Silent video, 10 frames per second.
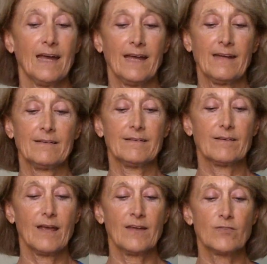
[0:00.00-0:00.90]
And
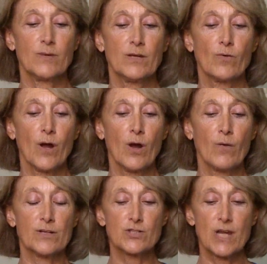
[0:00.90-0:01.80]
as we
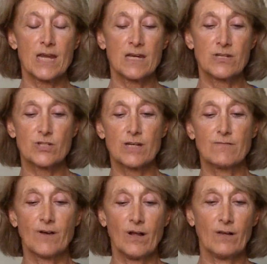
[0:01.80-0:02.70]
grow and change and
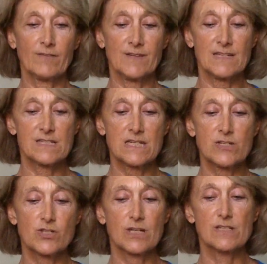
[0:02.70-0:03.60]
evolve in these
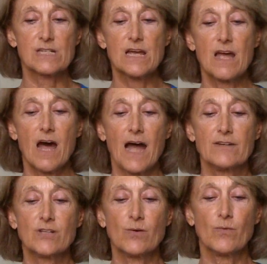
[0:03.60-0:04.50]
teachings,
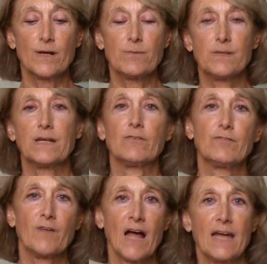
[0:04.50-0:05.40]
I don't want to be
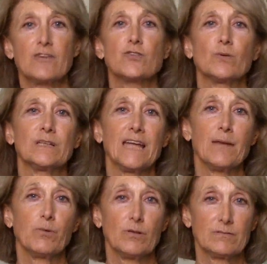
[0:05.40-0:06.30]
confined to a
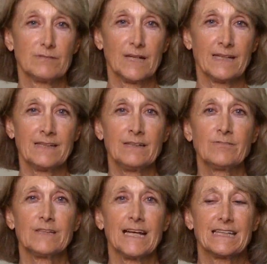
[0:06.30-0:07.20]
label. I didn't
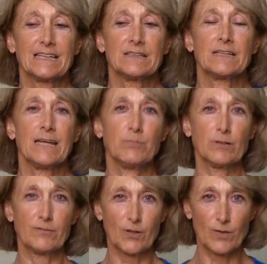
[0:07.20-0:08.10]
even like the
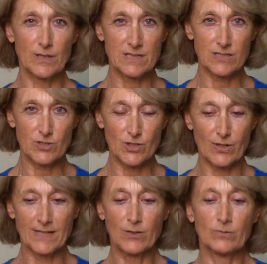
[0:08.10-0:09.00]
label of yoga
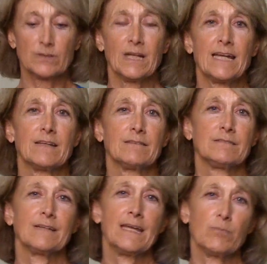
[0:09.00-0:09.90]
teacher. I don't like the
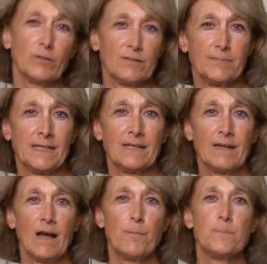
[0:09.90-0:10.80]
label of
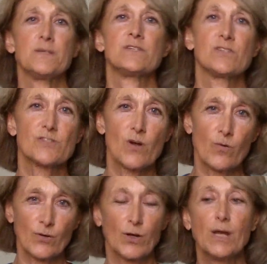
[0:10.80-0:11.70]
being a business
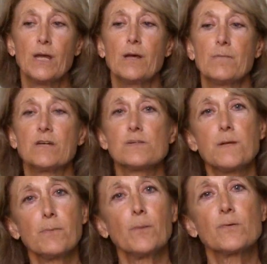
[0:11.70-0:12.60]
owner, because
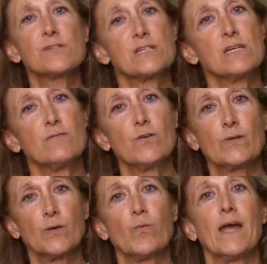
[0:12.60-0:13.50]
people perceive you
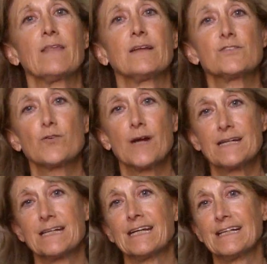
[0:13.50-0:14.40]
in a way that your
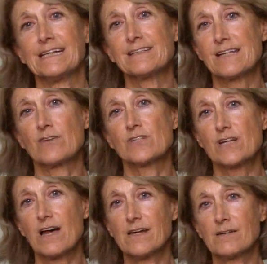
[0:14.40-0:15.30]
identity is
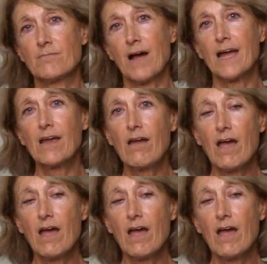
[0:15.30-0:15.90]
outside. And my